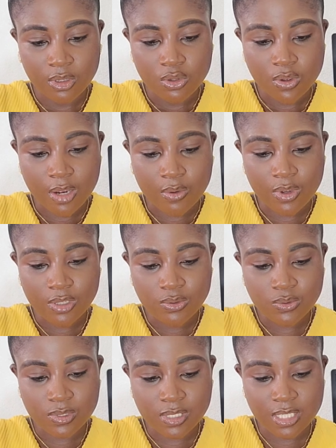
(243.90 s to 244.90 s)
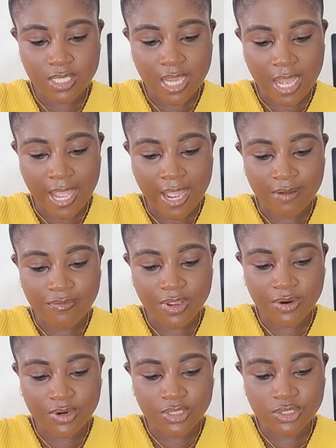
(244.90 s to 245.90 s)
you are going to see I have a
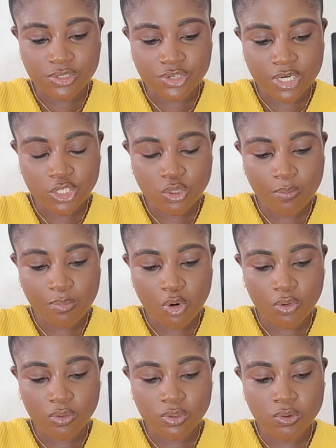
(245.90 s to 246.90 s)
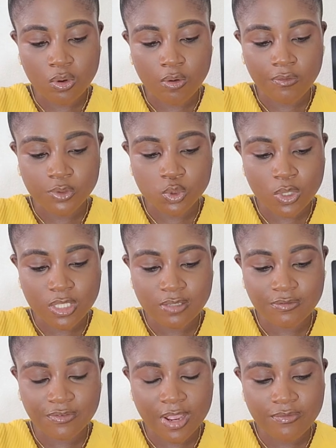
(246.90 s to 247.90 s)
registration bonus of
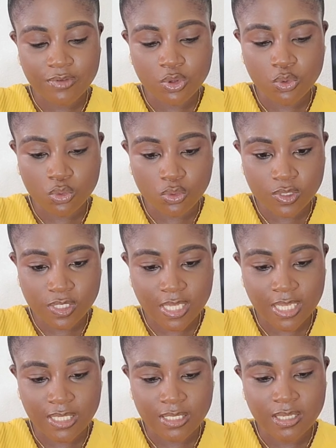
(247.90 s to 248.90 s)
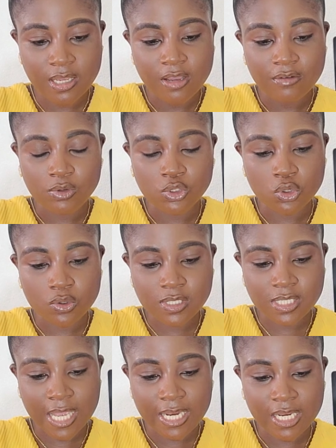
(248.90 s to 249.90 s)
25 Eurocents for
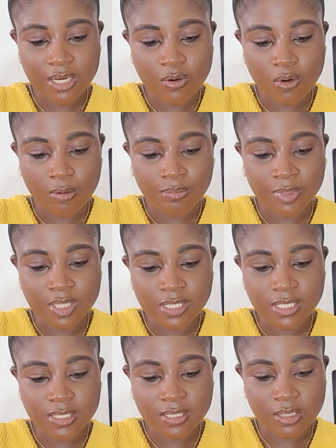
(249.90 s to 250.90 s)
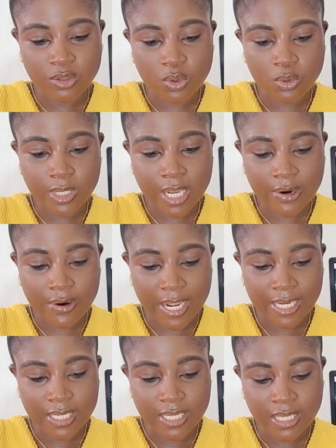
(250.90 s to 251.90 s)
just signing up. This is the total
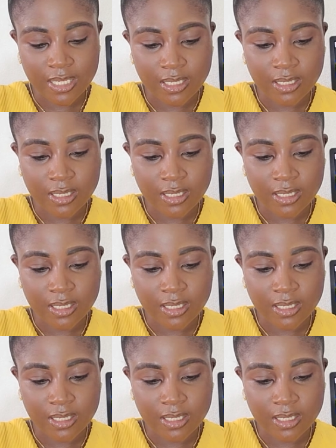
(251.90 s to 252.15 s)
right here.